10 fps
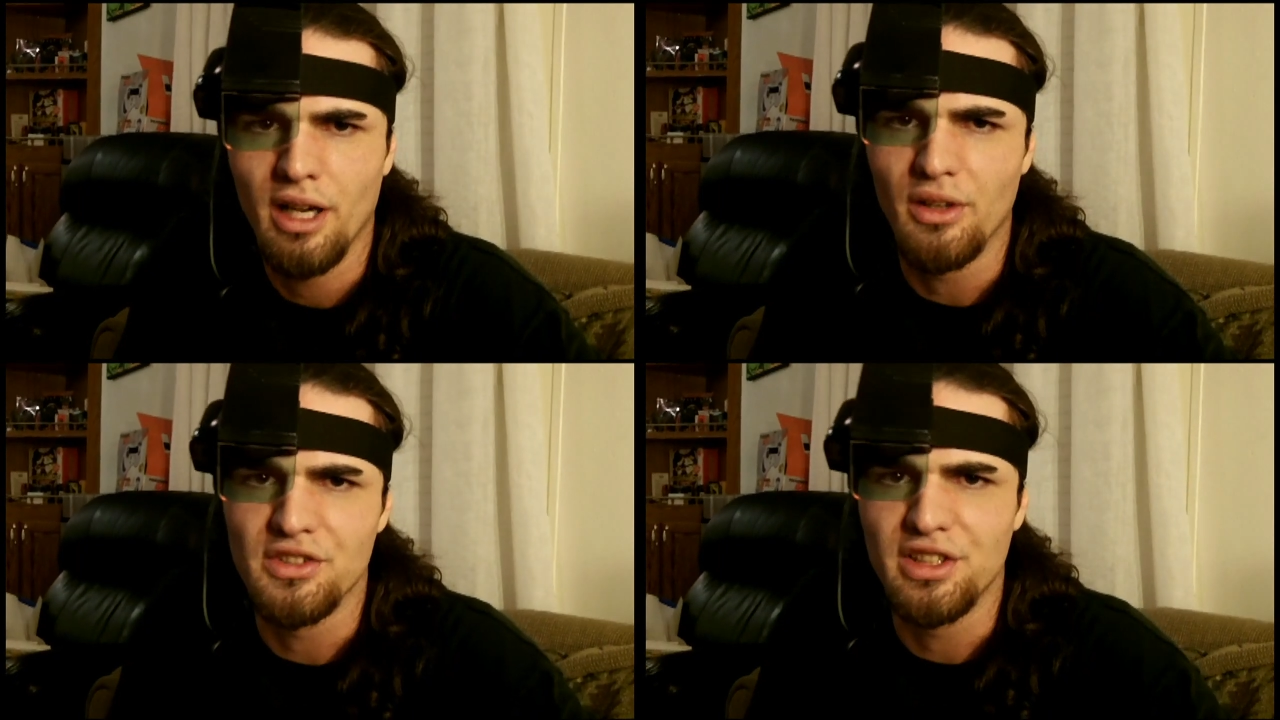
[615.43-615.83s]

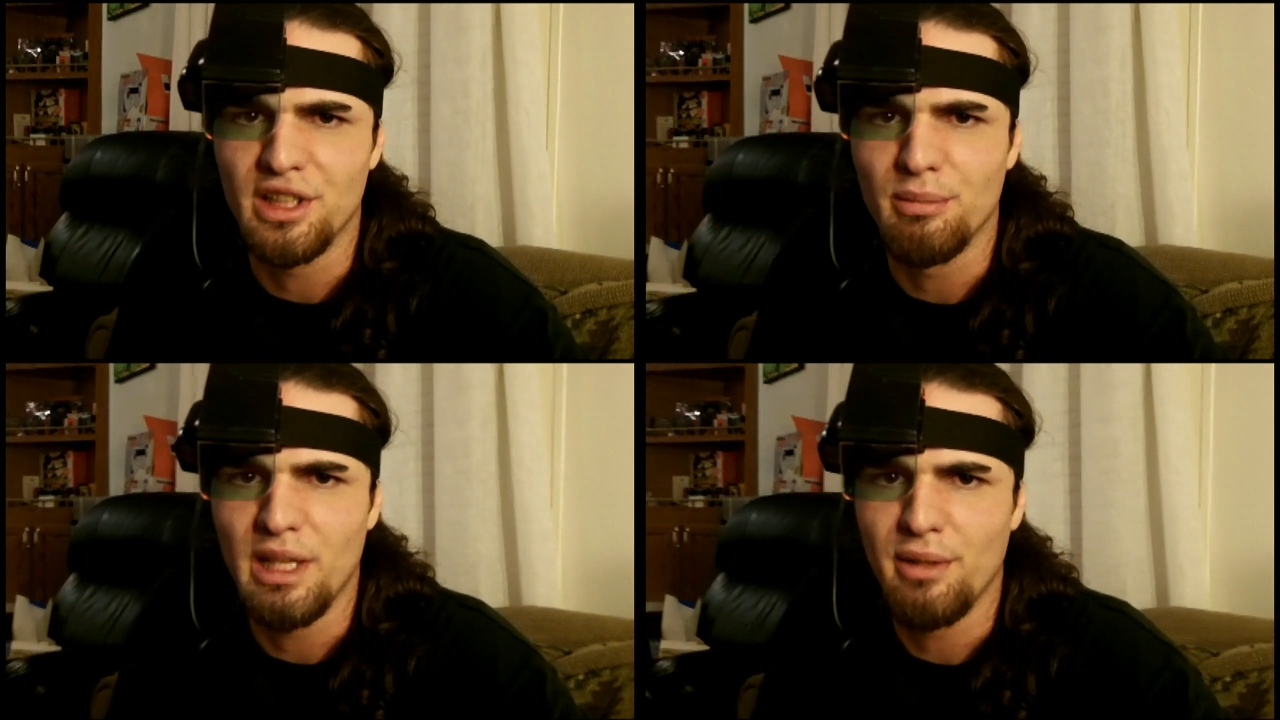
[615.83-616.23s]
I was
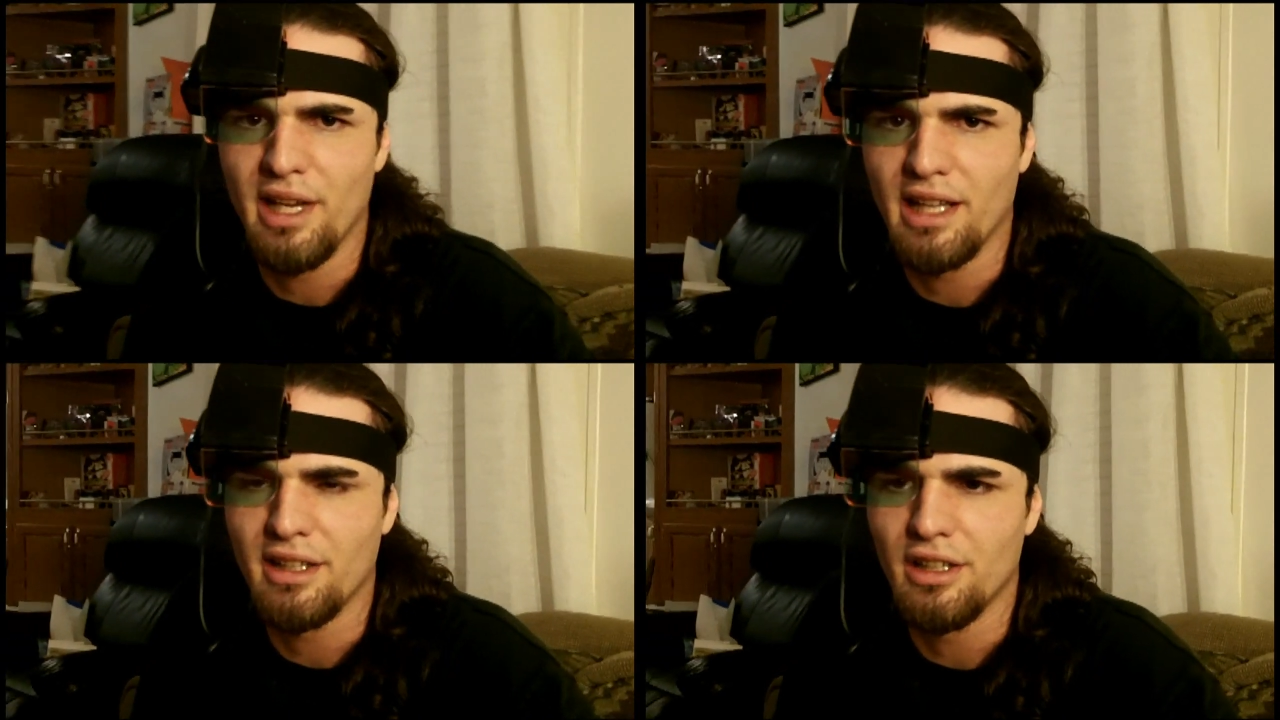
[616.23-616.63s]
thinking maybe
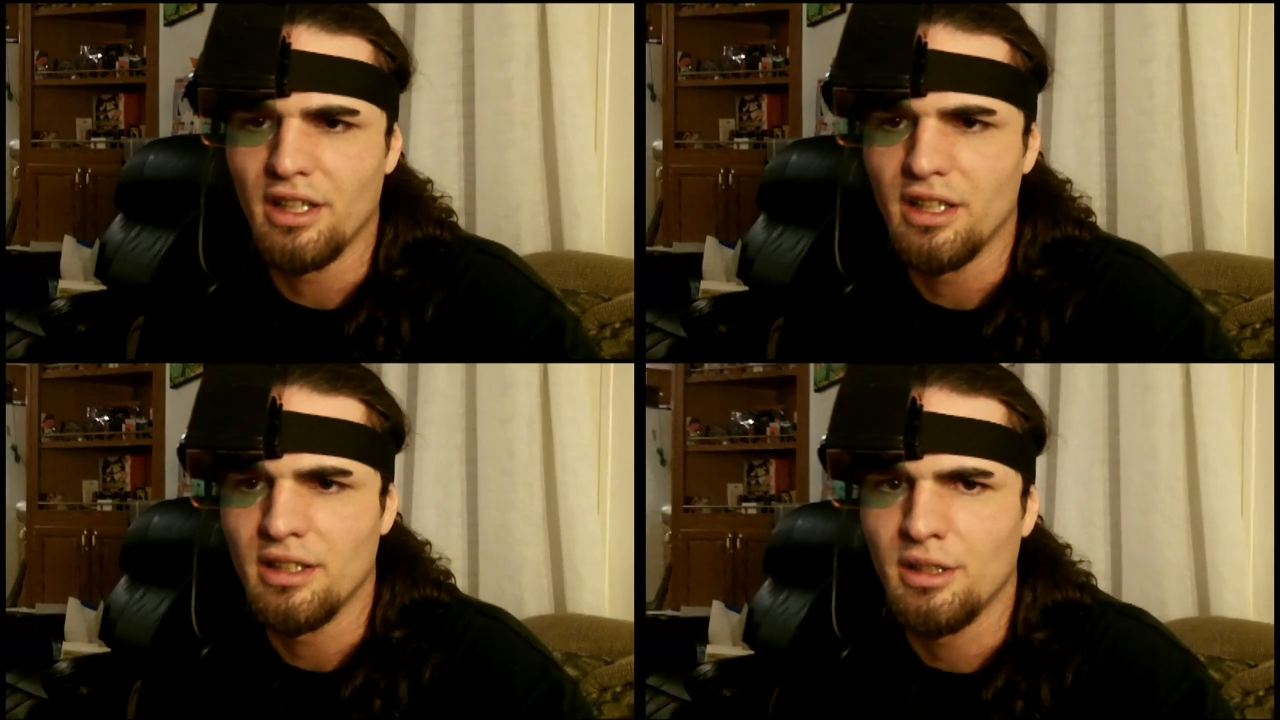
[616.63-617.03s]
I can
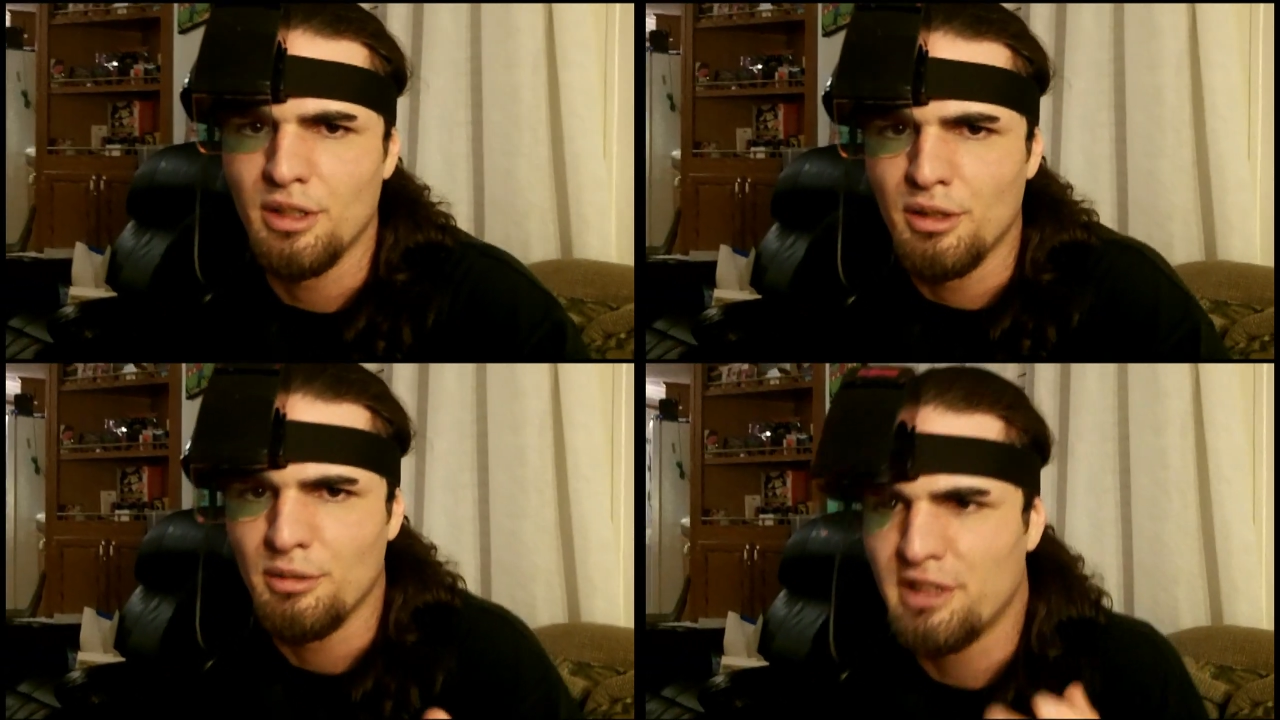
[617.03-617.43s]

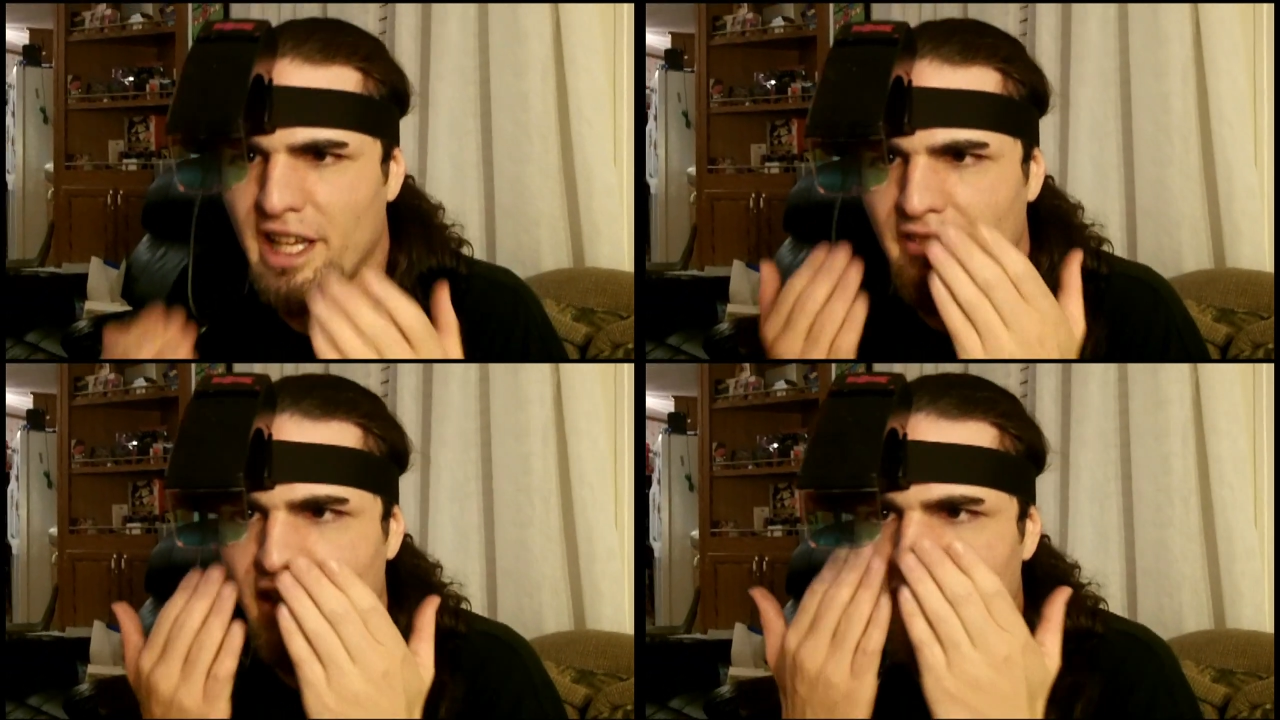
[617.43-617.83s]
take the